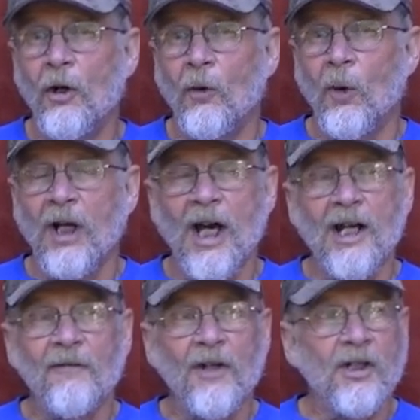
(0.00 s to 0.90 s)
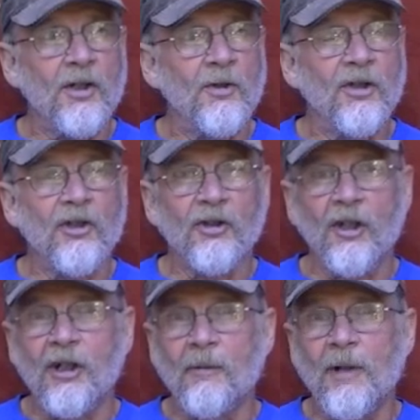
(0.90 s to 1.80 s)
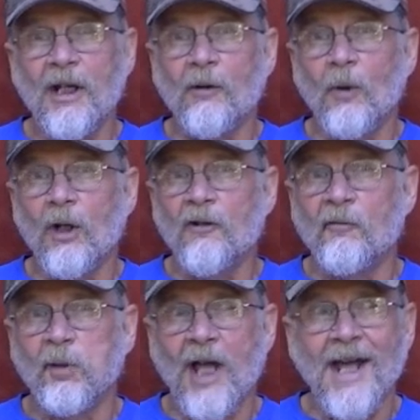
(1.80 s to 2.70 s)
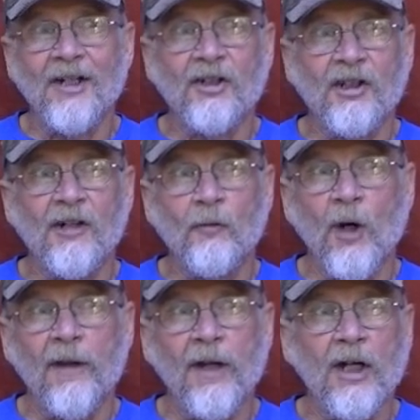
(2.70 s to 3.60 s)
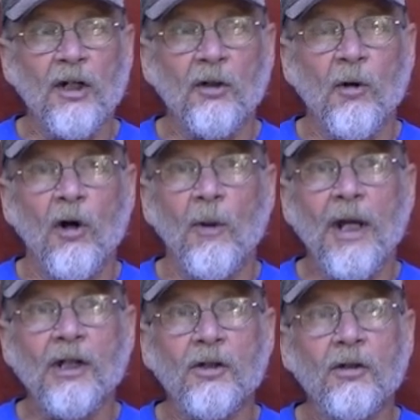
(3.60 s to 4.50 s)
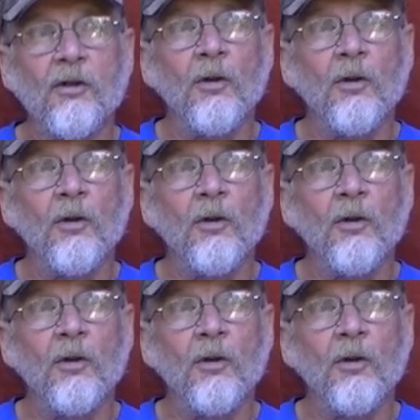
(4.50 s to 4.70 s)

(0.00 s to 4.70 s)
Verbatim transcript: What kind of issues is it going to be where you've planted stuff? What are they going to grow into?